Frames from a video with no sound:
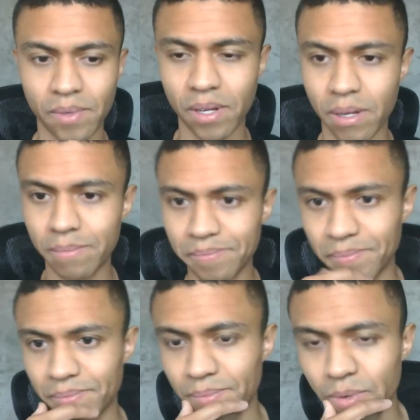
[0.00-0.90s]
Okay.
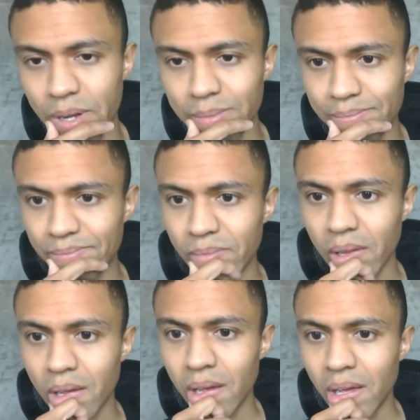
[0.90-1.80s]
Right.
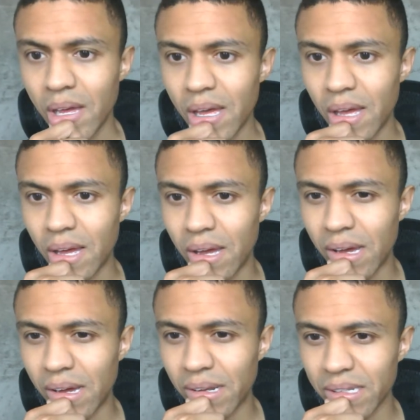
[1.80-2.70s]

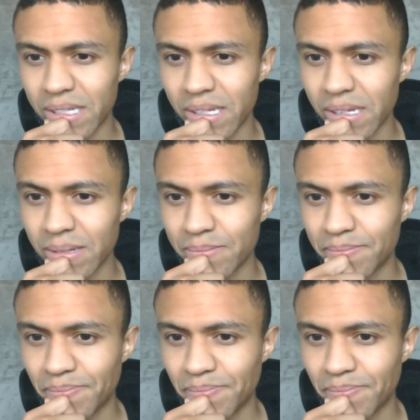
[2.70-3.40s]
And let's see.